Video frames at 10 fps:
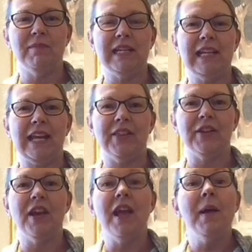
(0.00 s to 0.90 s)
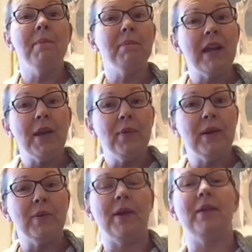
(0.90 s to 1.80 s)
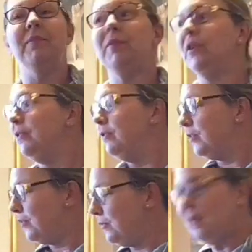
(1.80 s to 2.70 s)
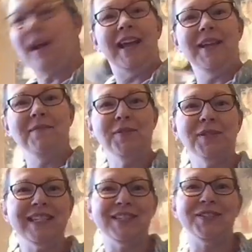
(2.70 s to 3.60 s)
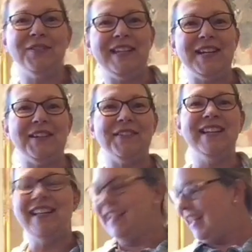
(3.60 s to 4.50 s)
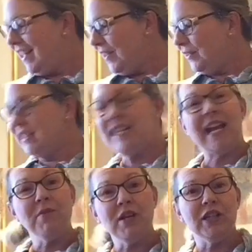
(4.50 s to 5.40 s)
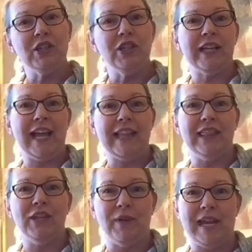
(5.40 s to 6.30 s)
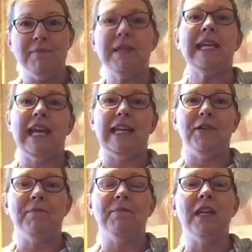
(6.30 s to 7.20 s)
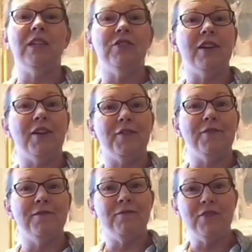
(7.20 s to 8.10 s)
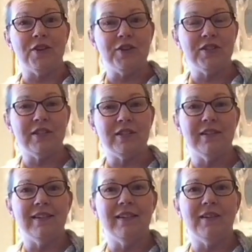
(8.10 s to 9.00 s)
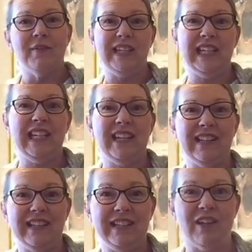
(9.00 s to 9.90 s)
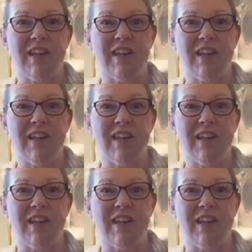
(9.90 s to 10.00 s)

be together. But I want to welcome you to my music studio. Today we're going to look at the grand piano. So first, we need to get it cleaned